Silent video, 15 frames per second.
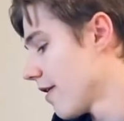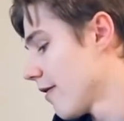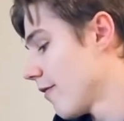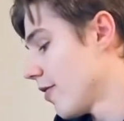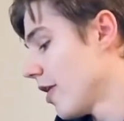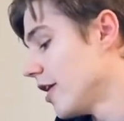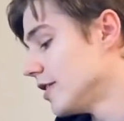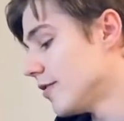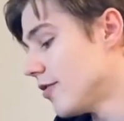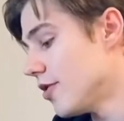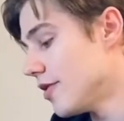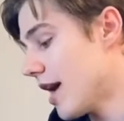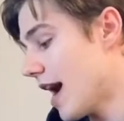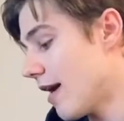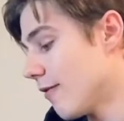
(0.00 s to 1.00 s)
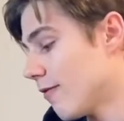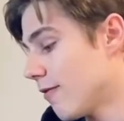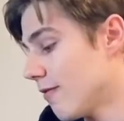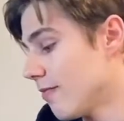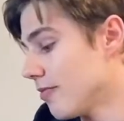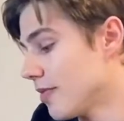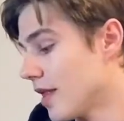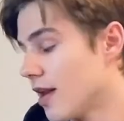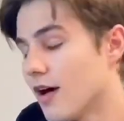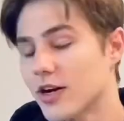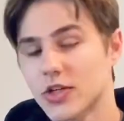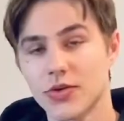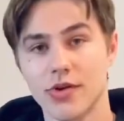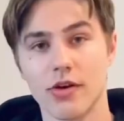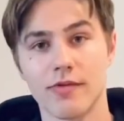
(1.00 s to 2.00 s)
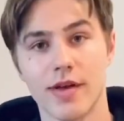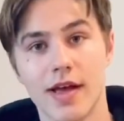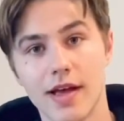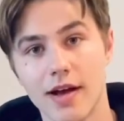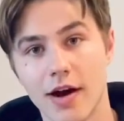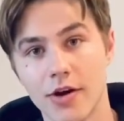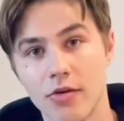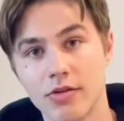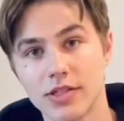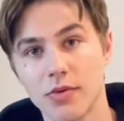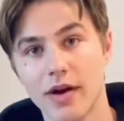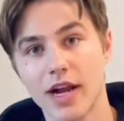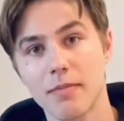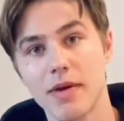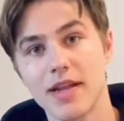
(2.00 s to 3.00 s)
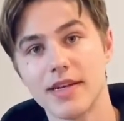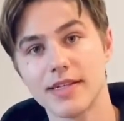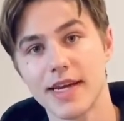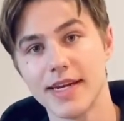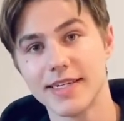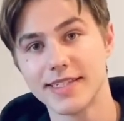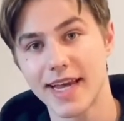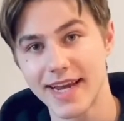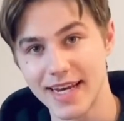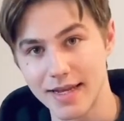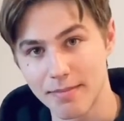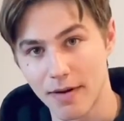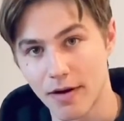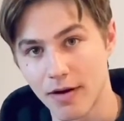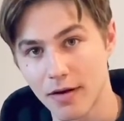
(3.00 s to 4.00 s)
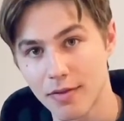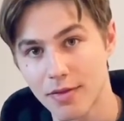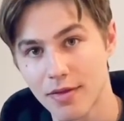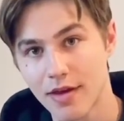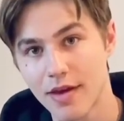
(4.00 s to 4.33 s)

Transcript: For those of you that have the luxury of it, I'd also recommend a daily bath,